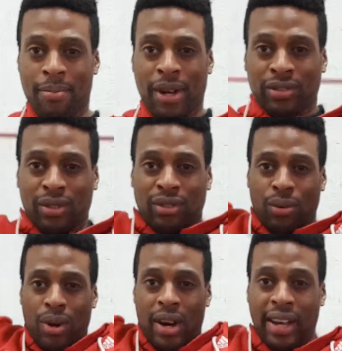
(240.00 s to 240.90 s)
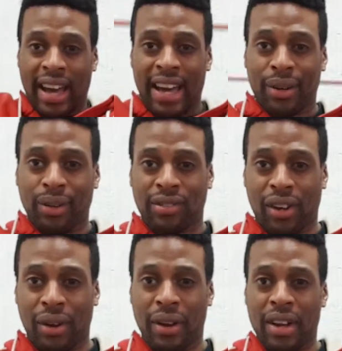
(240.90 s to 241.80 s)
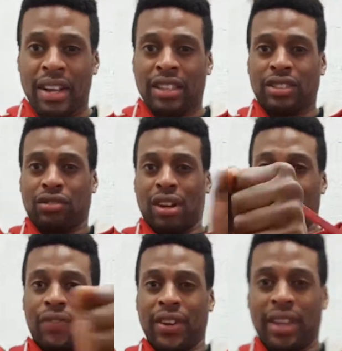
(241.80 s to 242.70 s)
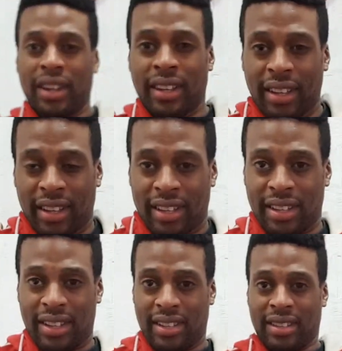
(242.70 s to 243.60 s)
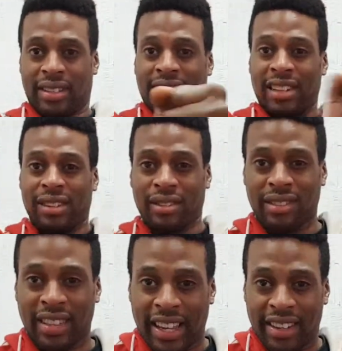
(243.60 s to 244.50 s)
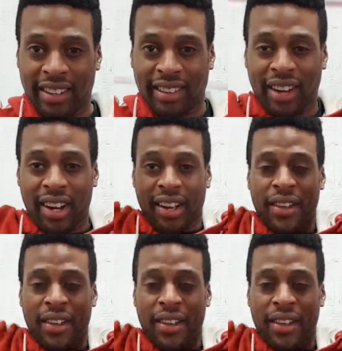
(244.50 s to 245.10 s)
muscles to work and also strengthening the sinews and tendons, alright?